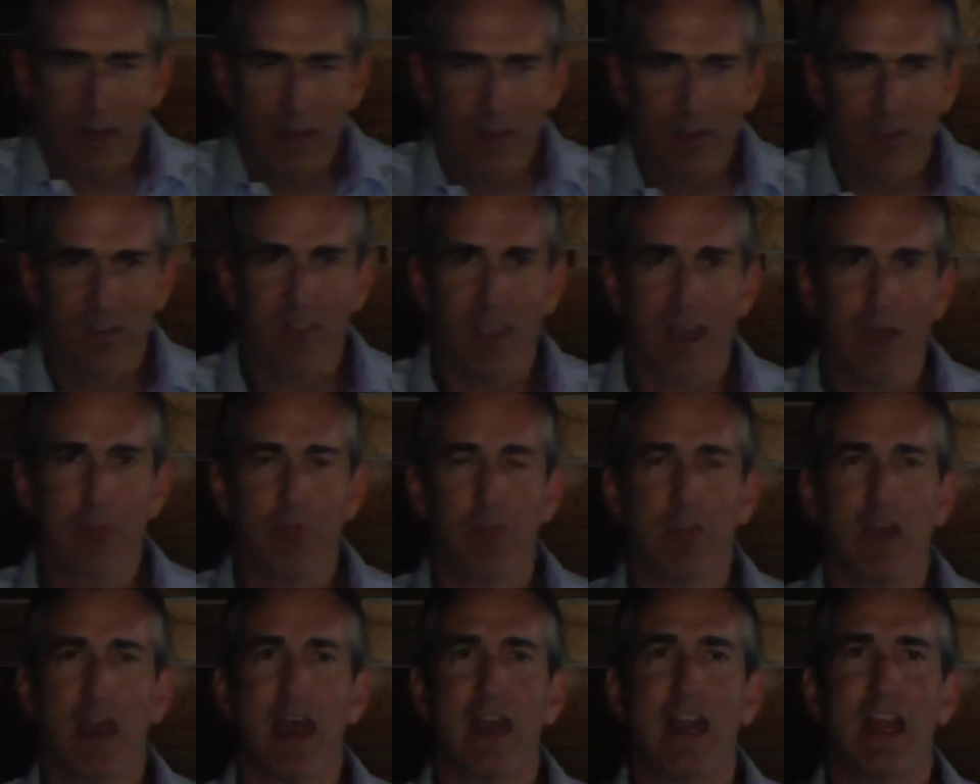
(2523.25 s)

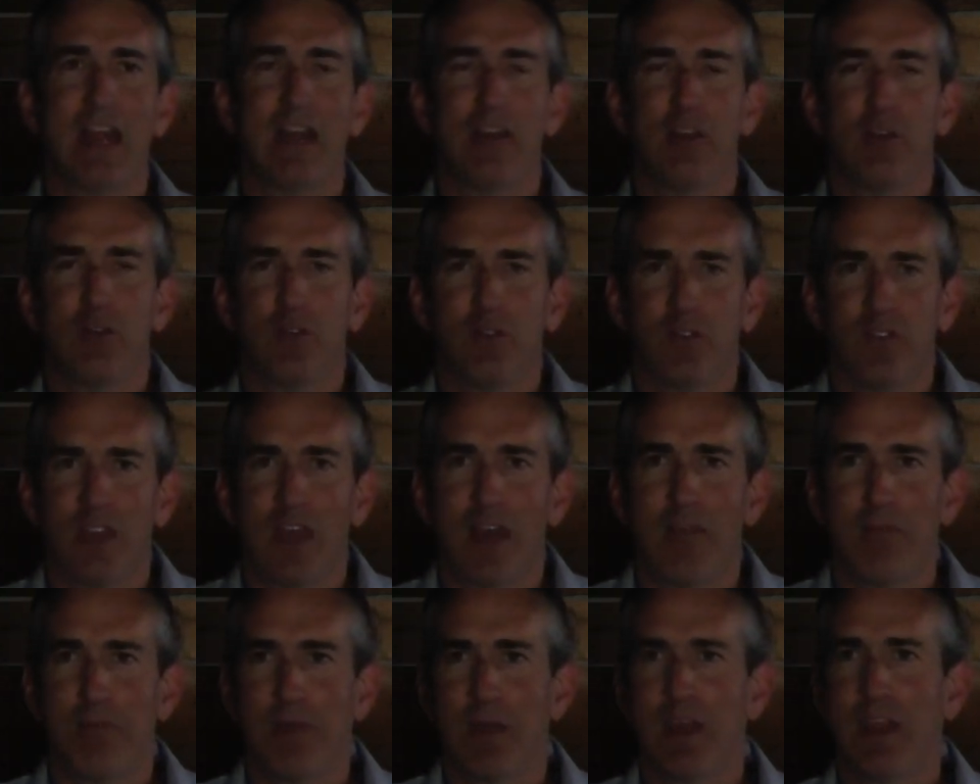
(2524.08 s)
accept that and you
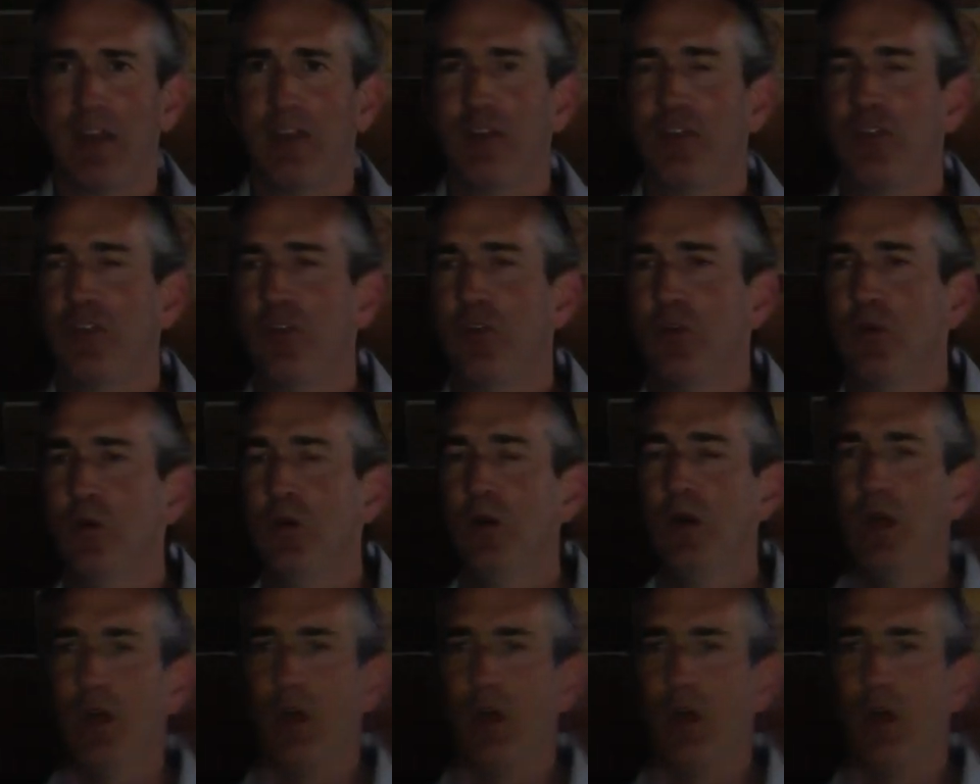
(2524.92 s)
step into